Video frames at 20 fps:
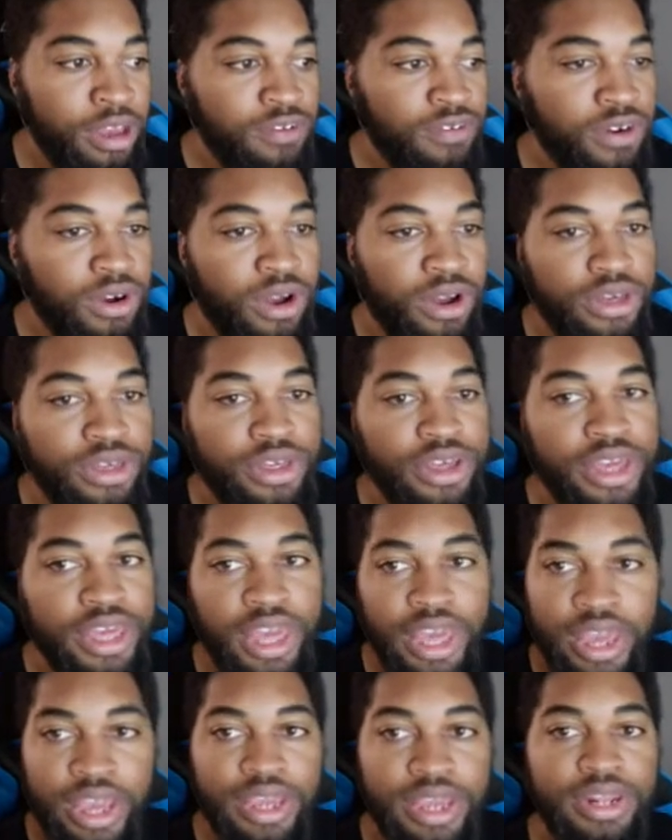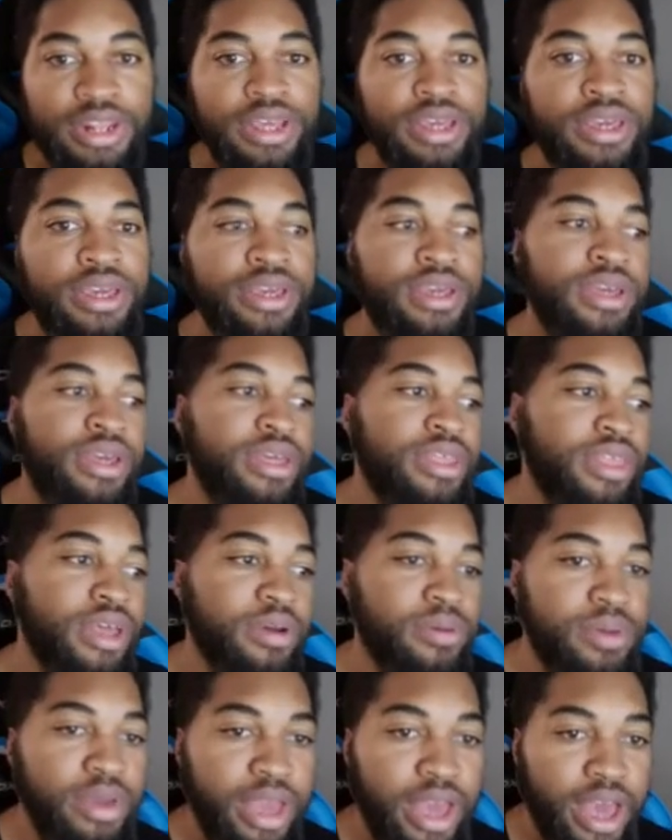for all the candy
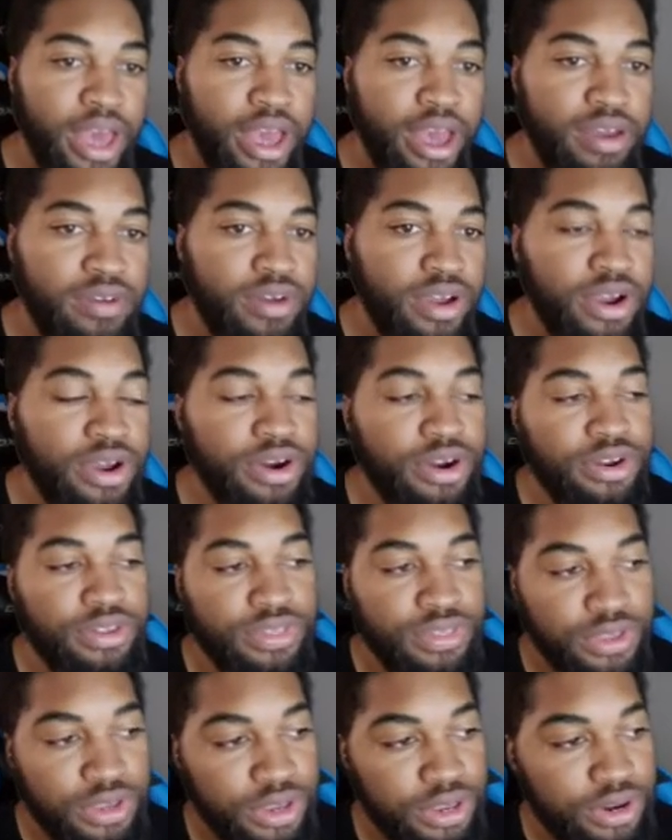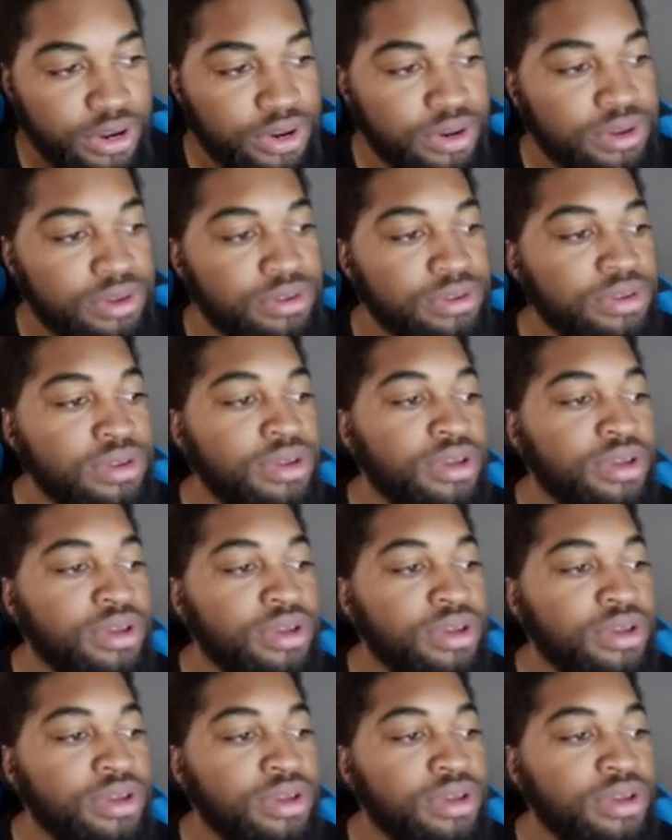that we have at our theaters.